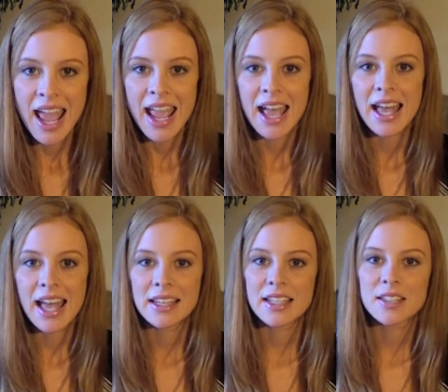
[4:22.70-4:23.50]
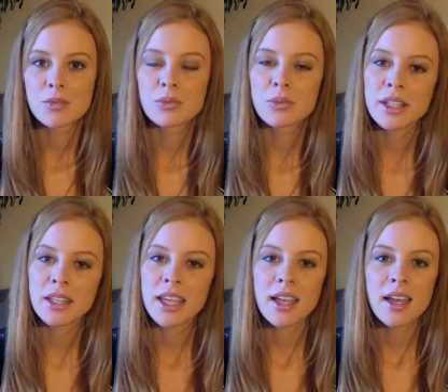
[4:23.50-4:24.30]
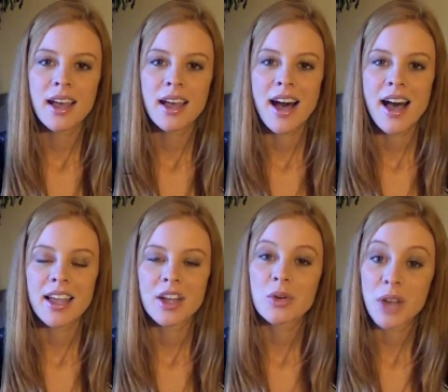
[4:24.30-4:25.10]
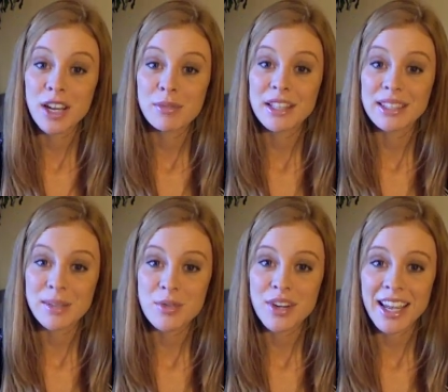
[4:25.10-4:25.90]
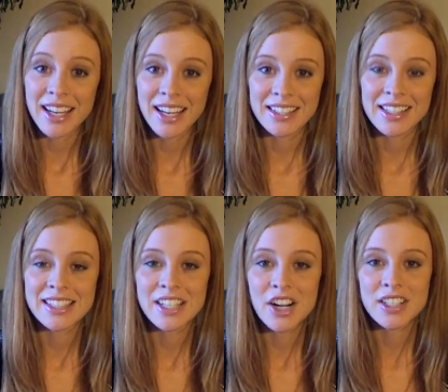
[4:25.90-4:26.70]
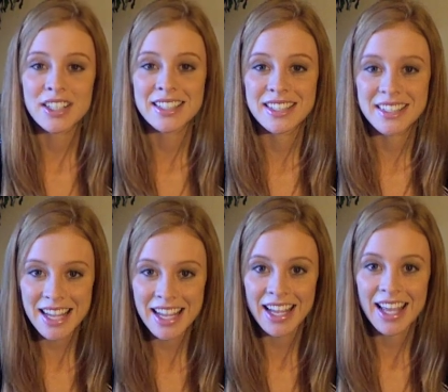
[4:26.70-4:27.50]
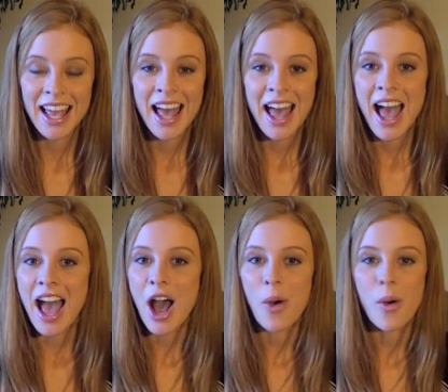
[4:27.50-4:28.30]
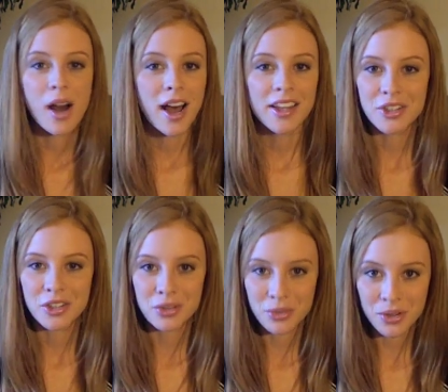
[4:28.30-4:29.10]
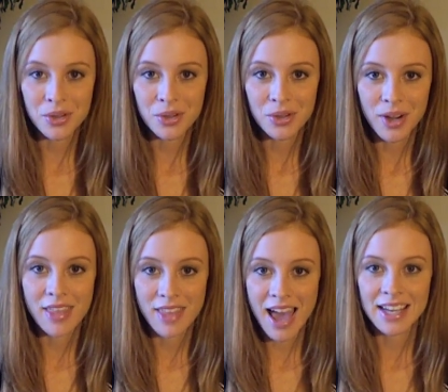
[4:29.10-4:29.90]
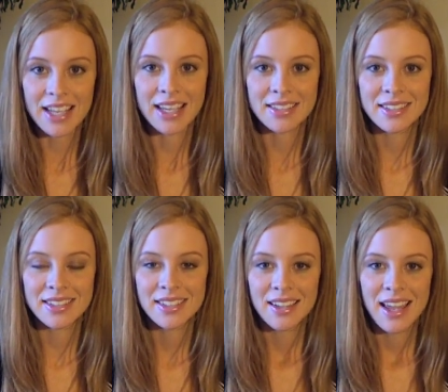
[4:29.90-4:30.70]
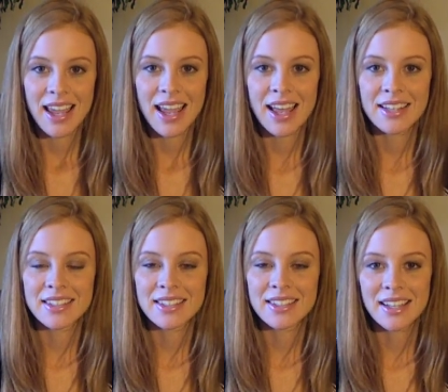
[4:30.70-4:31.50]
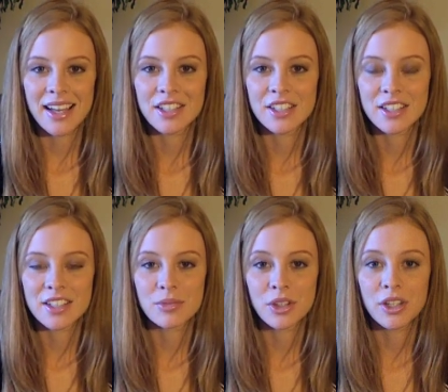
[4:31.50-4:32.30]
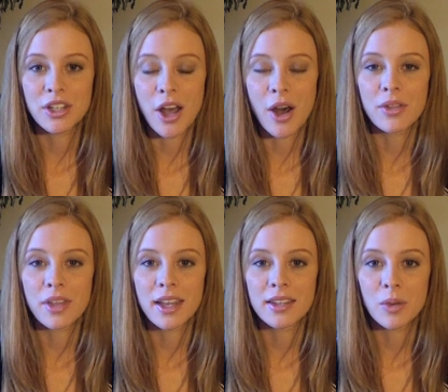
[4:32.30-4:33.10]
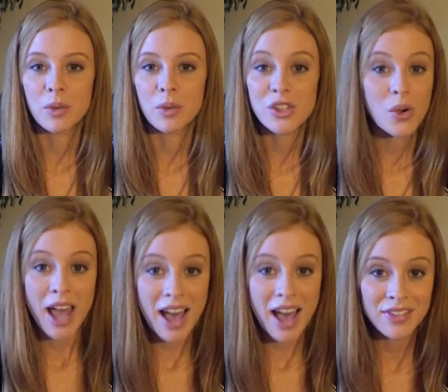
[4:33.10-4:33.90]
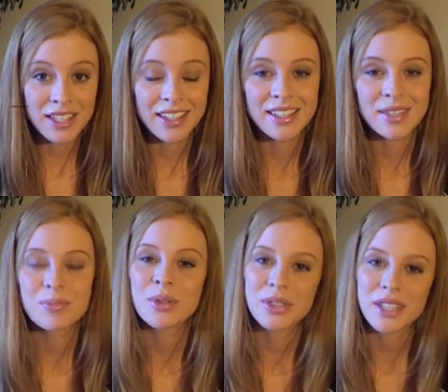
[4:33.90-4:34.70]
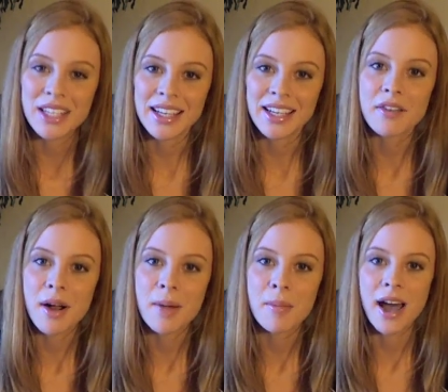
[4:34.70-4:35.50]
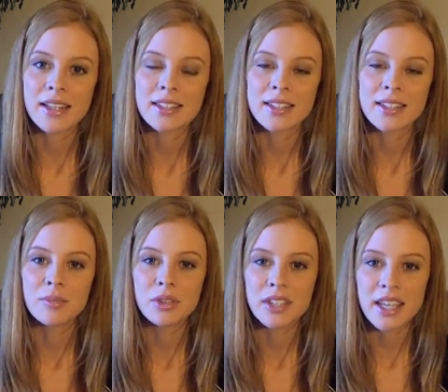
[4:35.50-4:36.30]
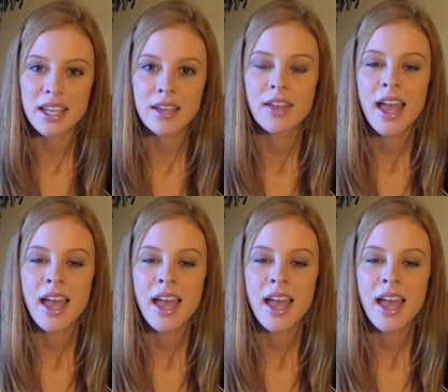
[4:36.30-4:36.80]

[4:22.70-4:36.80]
And it's really uh, incredibly liberating to start to see how untrue that is and uh, just to really know that, that we don't have to, to believe our minds and to believe